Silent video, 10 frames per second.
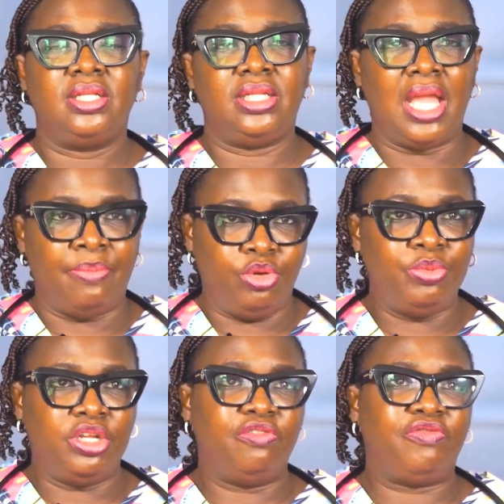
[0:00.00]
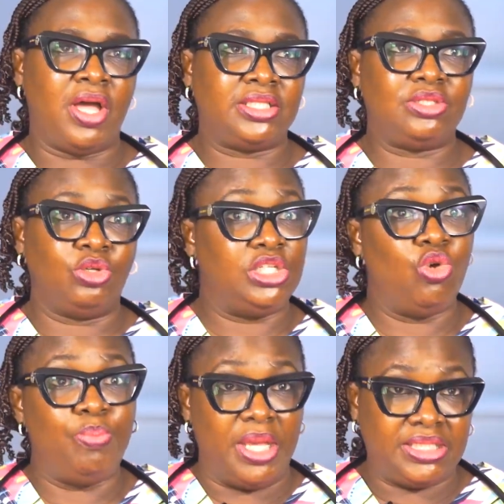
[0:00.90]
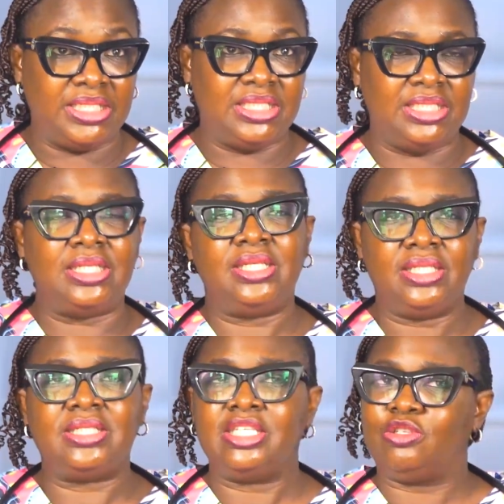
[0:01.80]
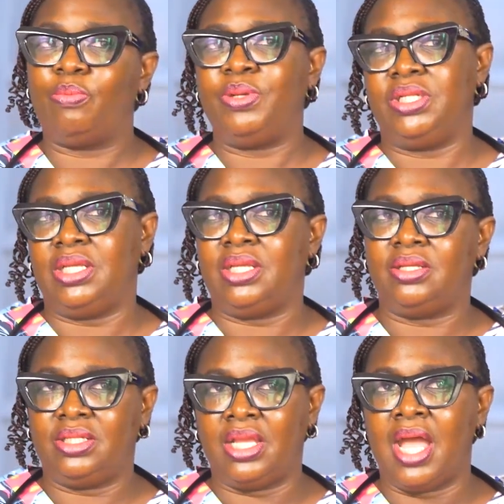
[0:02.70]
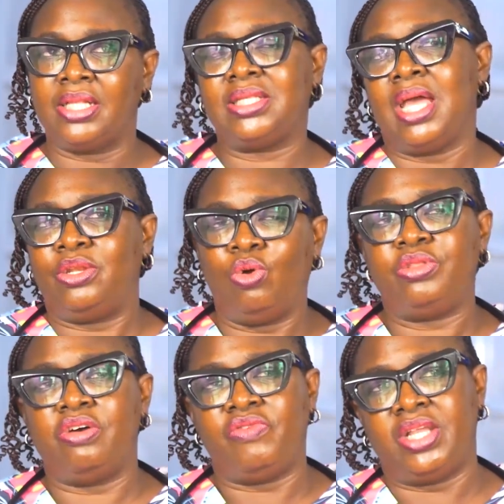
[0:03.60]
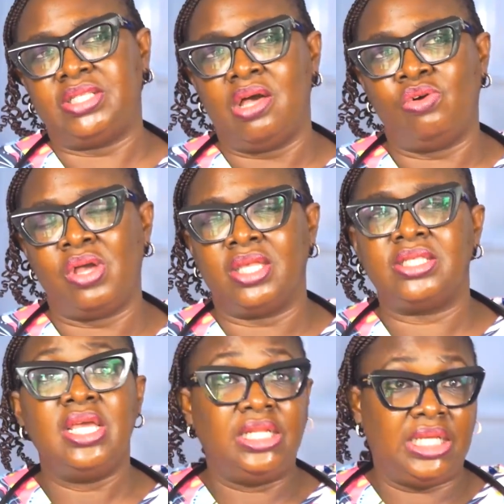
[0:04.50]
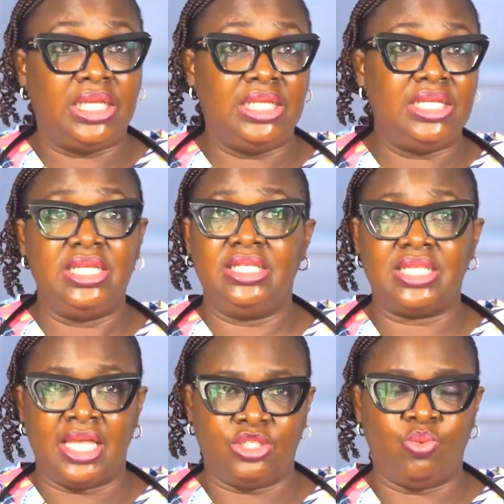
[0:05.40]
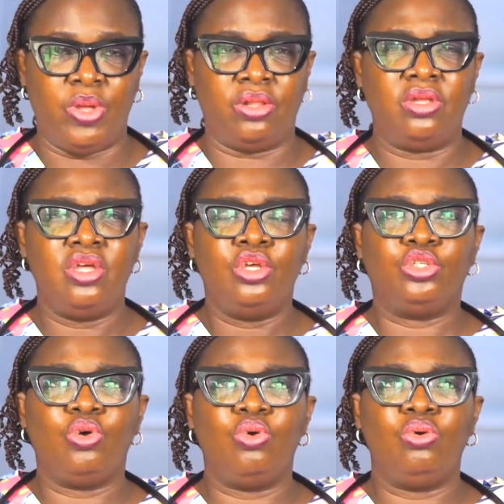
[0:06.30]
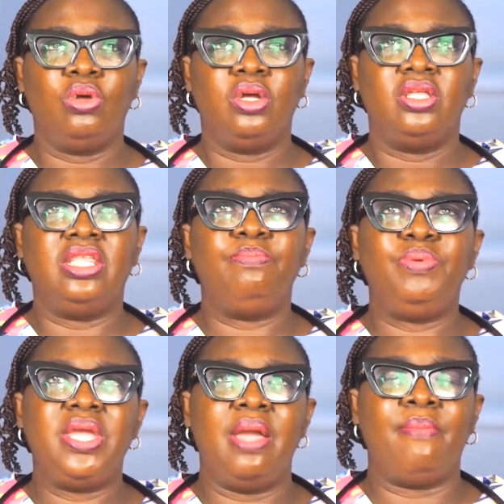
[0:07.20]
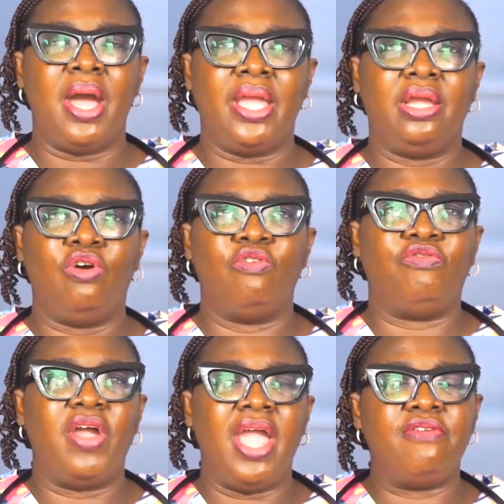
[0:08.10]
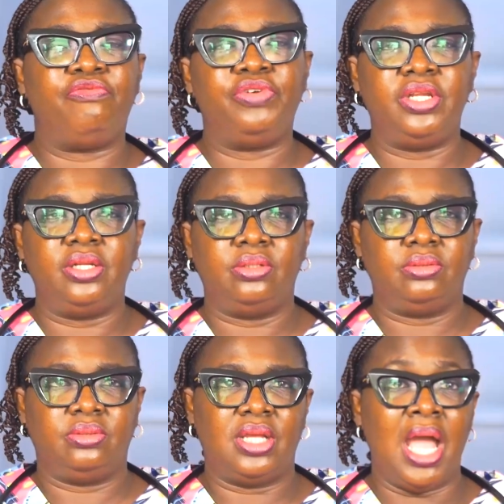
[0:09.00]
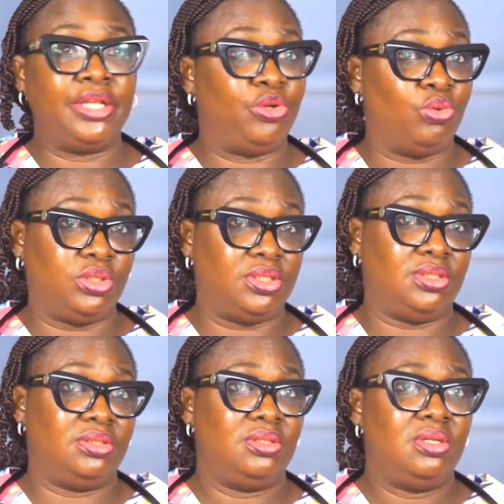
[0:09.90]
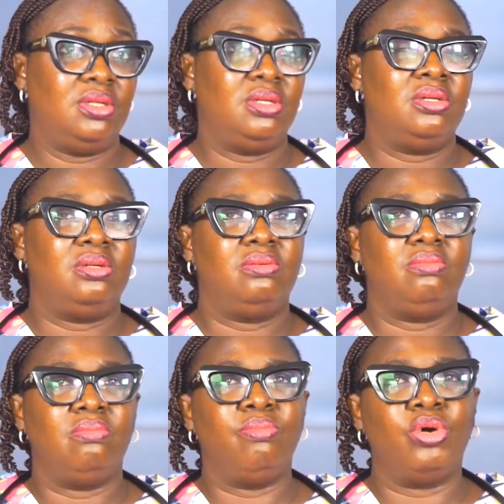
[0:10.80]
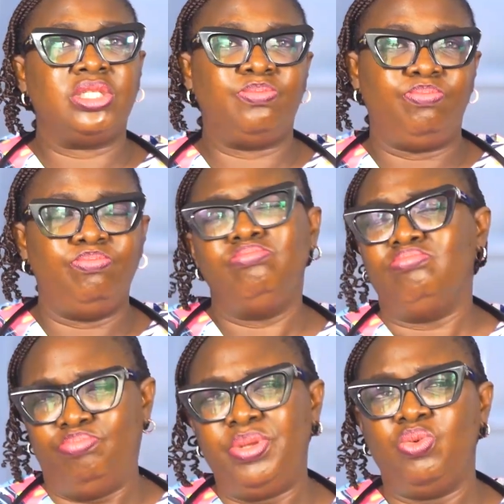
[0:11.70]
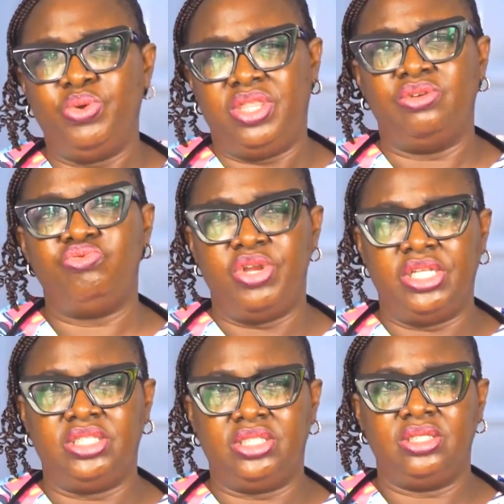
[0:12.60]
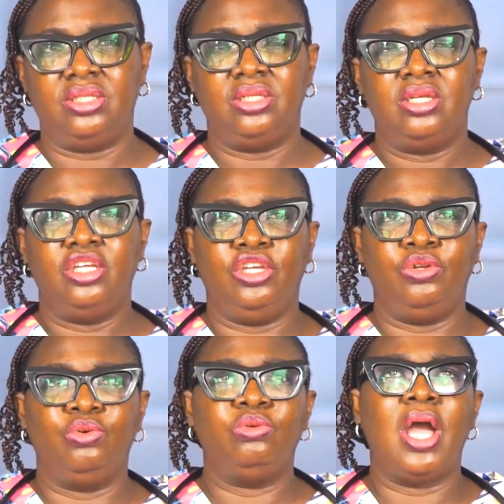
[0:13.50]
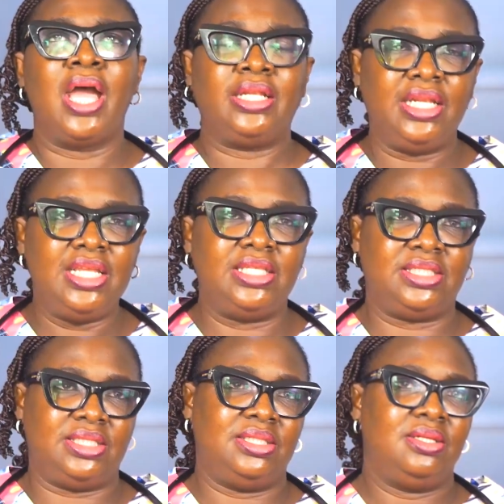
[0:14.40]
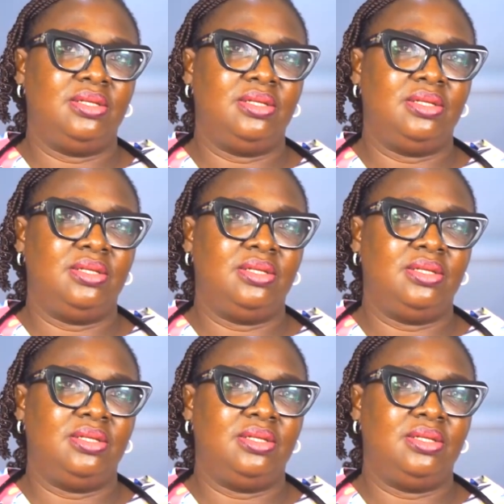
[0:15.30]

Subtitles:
the abdominal fat or the obesity is disturbing the heart and other vital organs, the kidneys as well. So the BMI of every adult must be within range, at least